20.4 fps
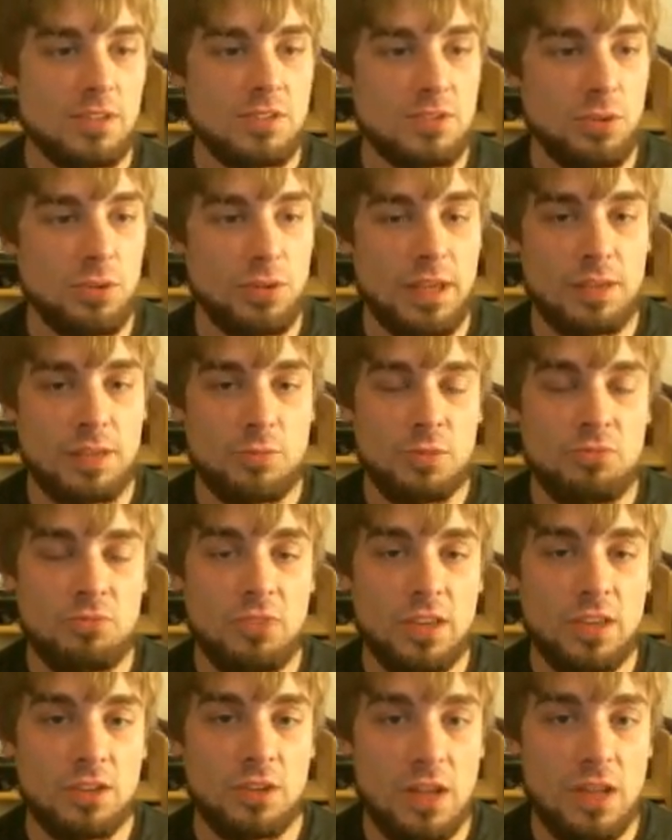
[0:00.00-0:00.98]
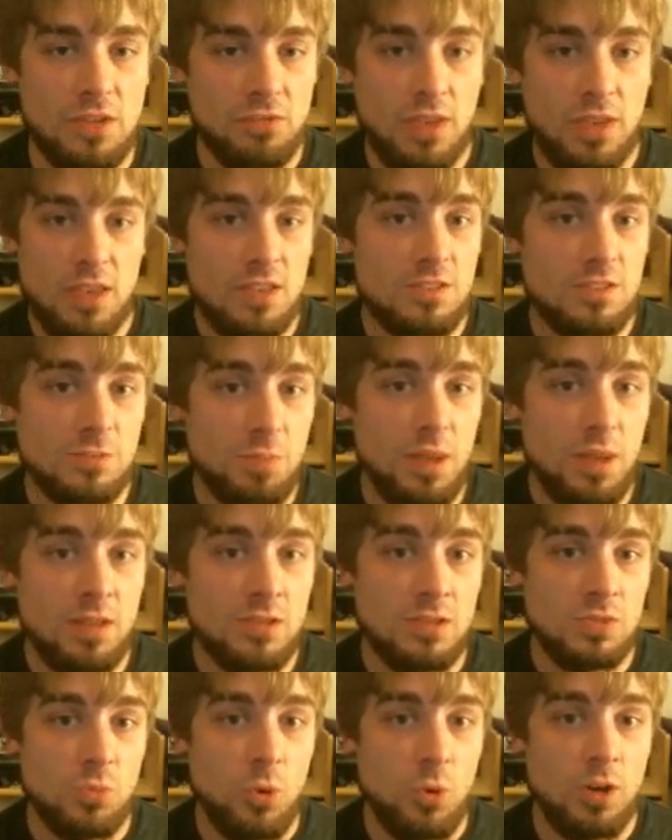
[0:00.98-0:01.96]
So, like, we figure if he
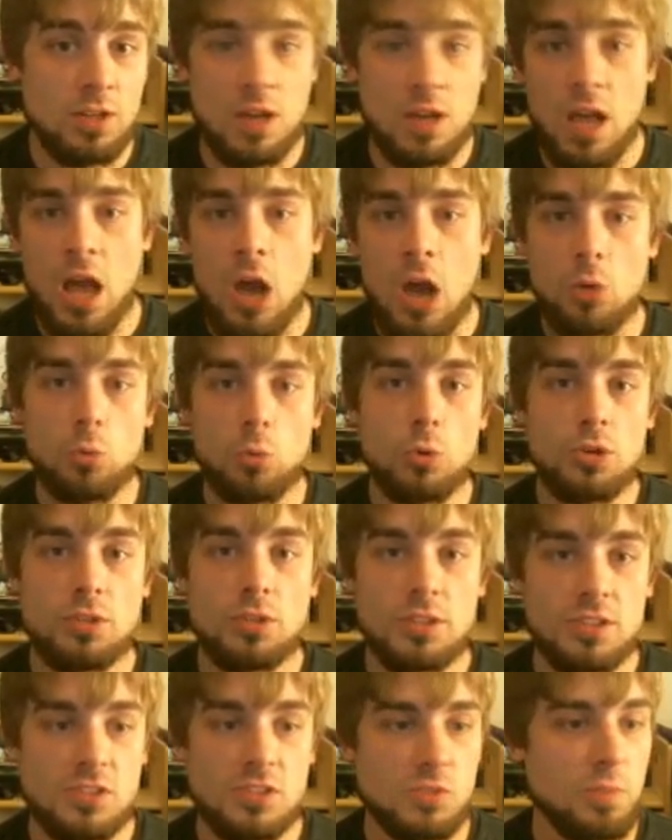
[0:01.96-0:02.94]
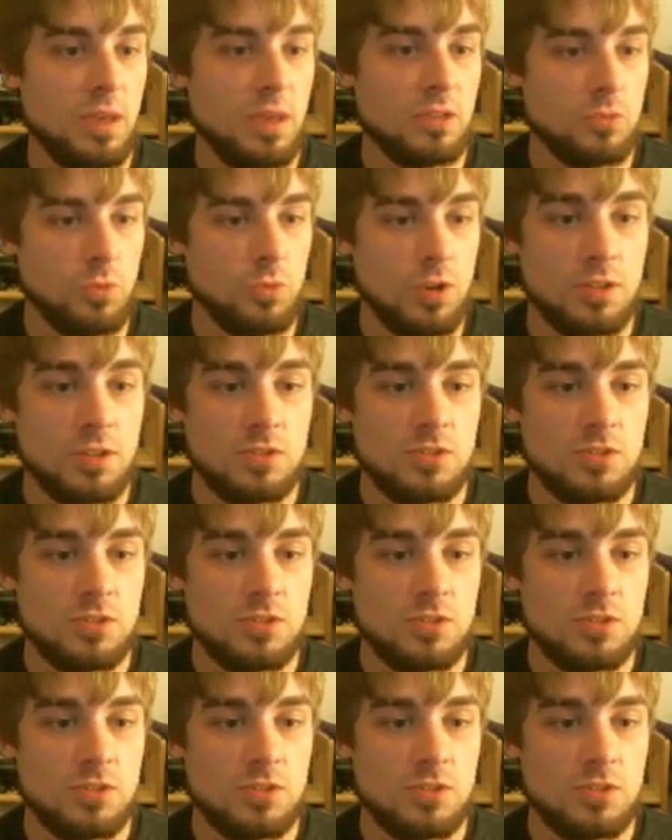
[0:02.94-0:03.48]
spends one, we're going to spend one.